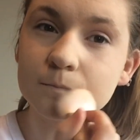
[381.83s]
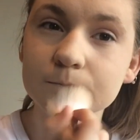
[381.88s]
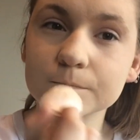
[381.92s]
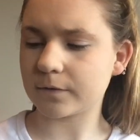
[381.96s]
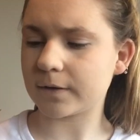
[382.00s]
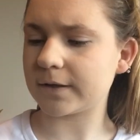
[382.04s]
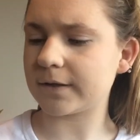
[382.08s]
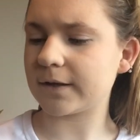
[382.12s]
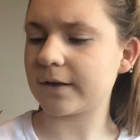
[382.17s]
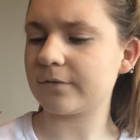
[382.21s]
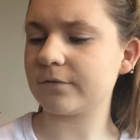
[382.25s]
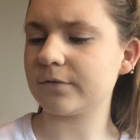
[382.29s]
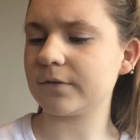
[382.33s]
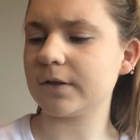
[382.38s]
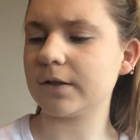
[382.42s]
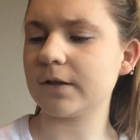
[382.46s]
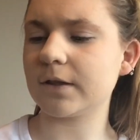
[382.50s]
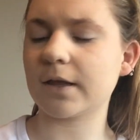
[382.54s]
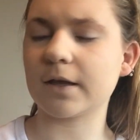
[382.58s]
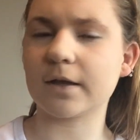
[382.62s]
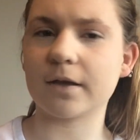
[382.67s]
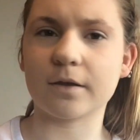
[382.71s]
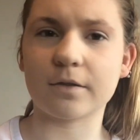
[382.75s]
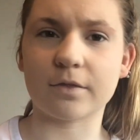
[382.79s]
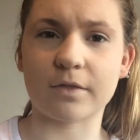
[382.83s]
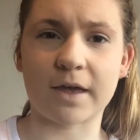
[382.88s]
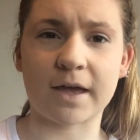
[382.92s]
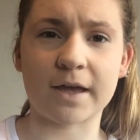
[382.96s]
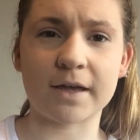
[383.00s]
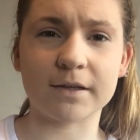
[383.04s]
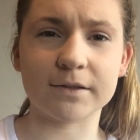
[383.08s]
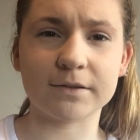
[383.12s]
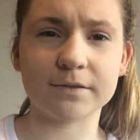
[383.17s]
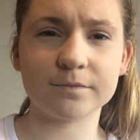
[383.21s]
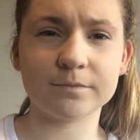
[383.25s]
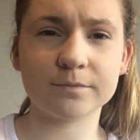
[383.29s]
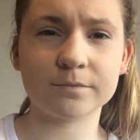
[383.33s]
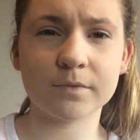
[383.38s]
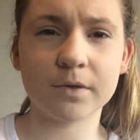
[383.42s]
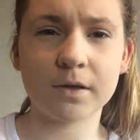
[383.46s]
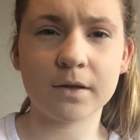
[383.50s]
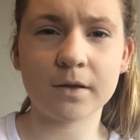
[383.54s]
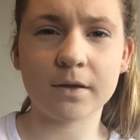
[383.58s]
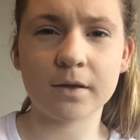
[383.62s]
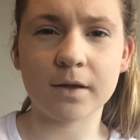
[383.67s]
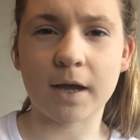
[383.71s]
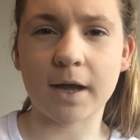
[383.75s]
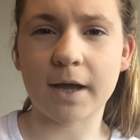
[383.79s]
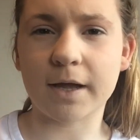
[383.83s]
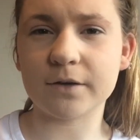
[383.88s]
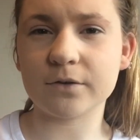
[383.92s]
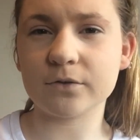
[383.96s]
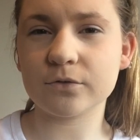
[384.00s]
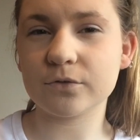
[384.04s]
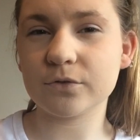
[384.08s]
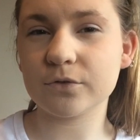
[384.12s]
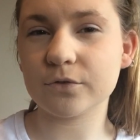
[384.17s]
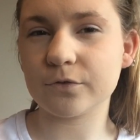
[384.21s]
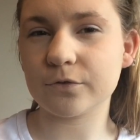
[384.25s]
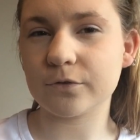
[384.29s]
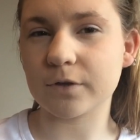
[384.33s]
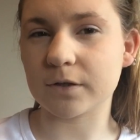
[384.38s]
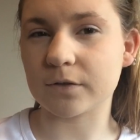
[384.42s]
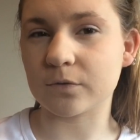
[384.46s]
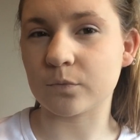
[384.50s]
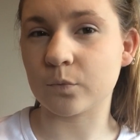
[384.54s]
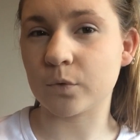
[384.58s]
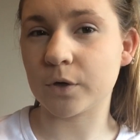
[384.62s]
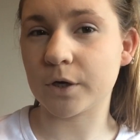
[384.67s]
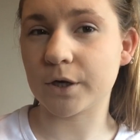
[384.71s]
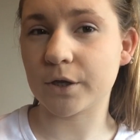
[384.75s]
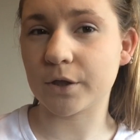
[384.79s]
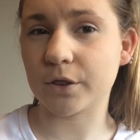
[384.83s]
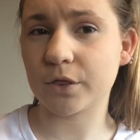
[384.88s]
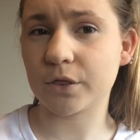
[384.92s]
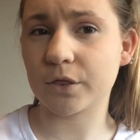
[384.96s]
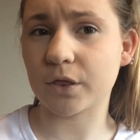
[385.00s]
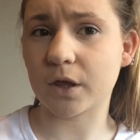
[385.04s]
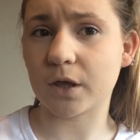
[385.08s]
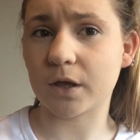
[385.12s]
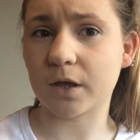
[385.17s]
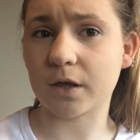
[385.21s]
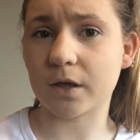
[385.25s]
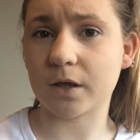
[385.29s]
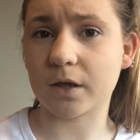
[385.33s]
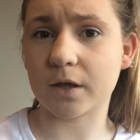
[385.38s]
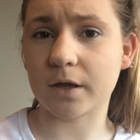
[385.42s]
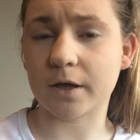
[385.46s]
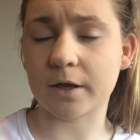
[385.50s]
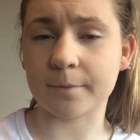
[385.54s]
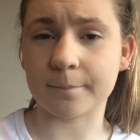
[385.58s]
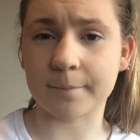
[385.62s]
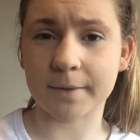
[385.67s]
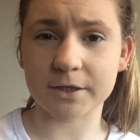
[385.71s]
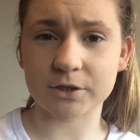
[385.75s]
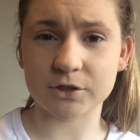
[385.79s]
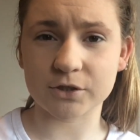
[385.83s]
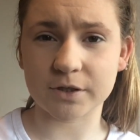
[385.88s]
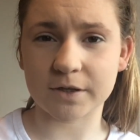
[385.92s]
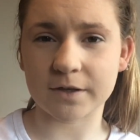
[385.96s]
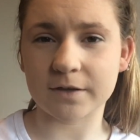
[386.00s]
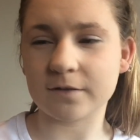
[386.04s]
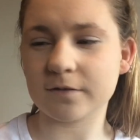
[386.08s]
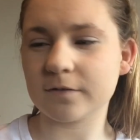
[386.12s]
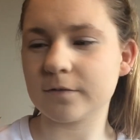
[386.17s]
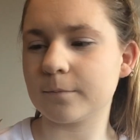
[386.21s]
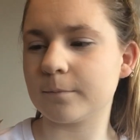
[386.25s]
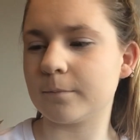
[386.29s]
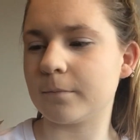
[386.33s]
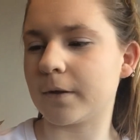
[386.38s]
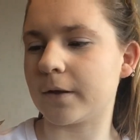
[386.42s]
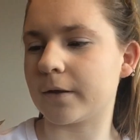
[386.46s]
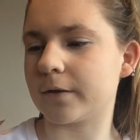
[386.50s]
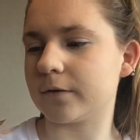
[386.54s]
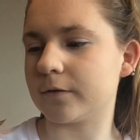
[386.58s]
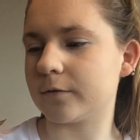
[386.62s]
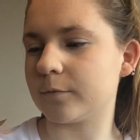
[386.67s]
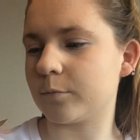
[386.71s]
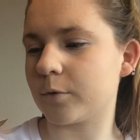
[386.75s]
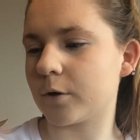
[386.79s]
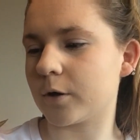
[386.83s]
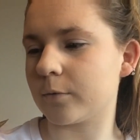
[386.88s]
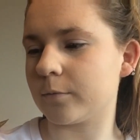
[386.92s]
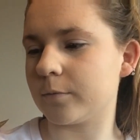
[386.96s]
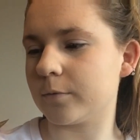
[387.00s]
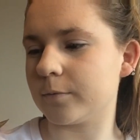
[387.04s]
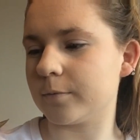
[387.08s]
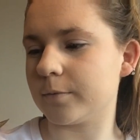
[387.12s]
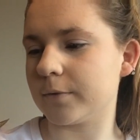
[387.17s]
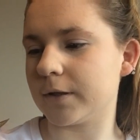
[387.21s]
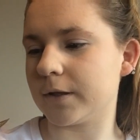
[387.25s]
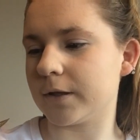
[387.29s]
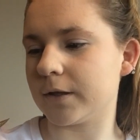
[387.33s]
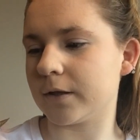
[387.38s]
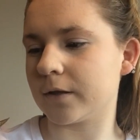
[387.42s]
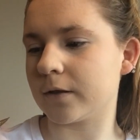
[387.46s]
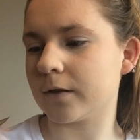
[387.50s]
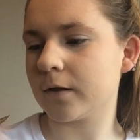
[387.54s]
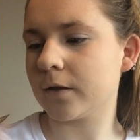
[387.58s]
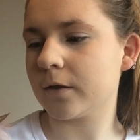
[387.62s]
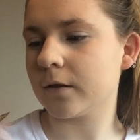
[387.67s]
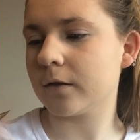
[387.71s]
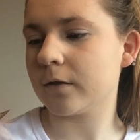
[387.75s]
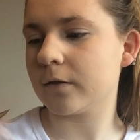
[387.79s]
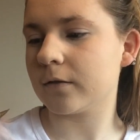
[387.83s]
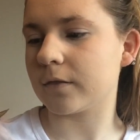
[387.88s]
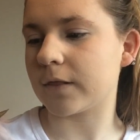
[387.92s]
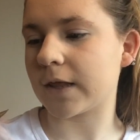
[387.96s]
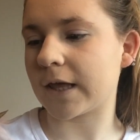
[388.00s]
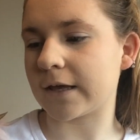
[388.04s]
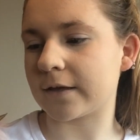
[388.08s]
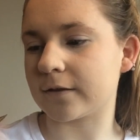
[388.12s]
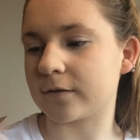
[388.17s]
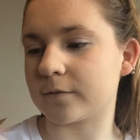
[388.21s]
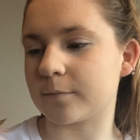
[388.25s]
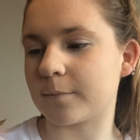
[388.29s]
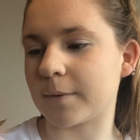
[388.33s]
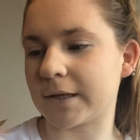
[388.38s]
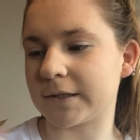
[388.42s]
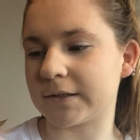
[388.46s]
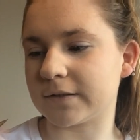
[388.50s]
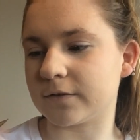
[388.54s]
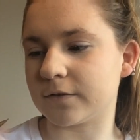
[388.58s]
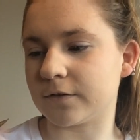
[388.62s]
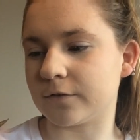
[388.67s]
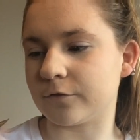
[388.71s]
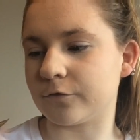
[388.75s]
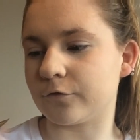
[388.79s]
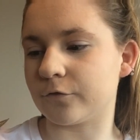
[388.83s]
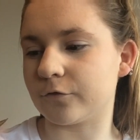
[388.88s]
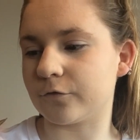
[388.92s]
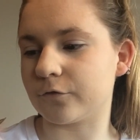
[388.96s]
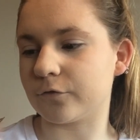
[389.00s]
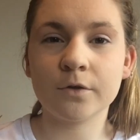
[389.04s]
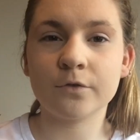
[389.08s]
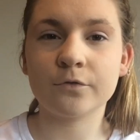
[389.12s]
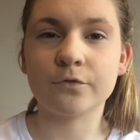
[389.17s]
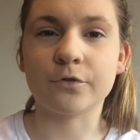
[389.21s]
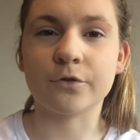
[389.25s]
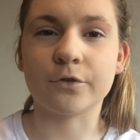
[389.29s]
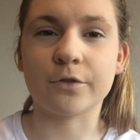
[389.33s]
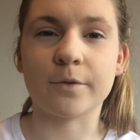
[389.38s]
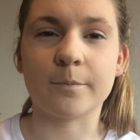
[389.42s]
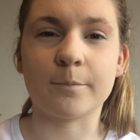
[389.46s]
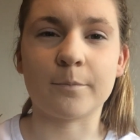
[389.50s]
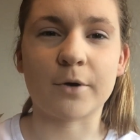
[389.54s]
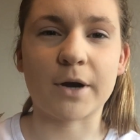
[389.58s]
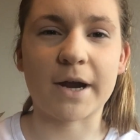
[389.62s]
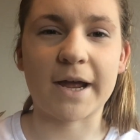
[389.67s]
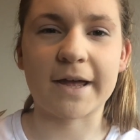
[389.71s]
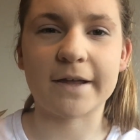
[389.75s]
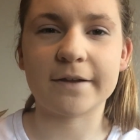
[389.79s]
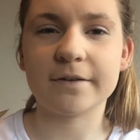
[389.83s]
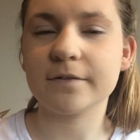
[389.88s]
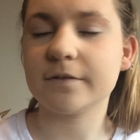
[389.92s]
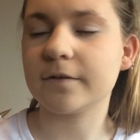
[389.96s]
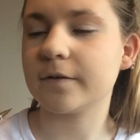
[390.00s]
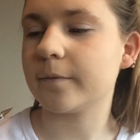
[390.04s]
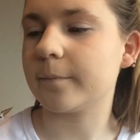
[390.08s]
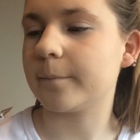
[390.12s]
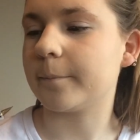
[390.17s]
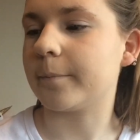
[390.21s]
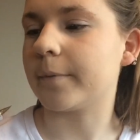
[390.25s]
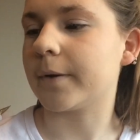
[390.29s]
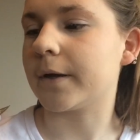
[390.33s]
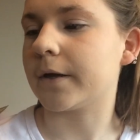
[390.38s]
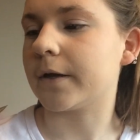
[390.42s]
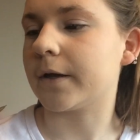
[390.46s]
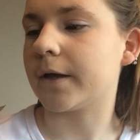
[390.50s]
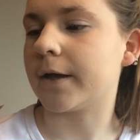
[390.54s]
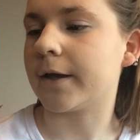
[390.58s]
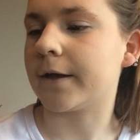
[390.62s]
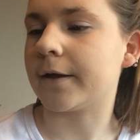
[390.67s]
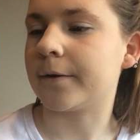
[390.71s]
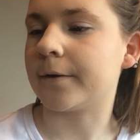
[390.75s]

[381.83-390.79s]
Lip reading: So I definitely like that. I don't know if it's worth how much it is, but it's probably that expensive for the brand, but